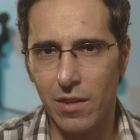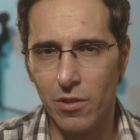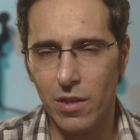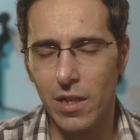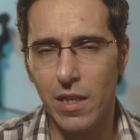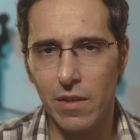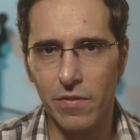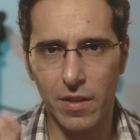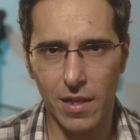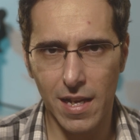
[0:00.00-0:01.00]
You're lucky
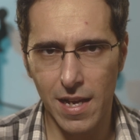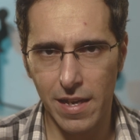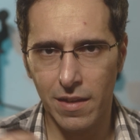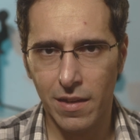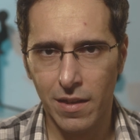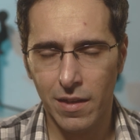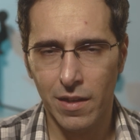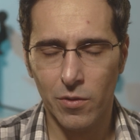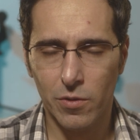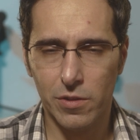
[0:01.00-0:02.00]
if the guy
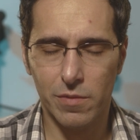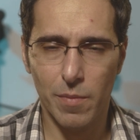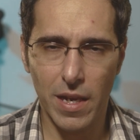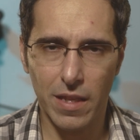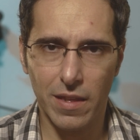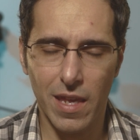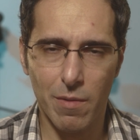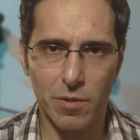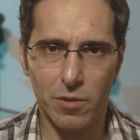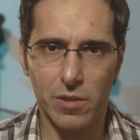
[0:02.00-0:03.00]
who's manning the
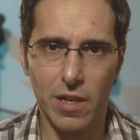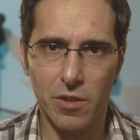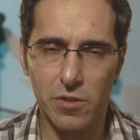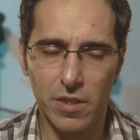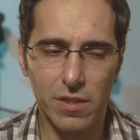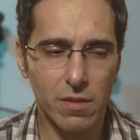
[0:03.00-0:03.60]
camera knows how to use it.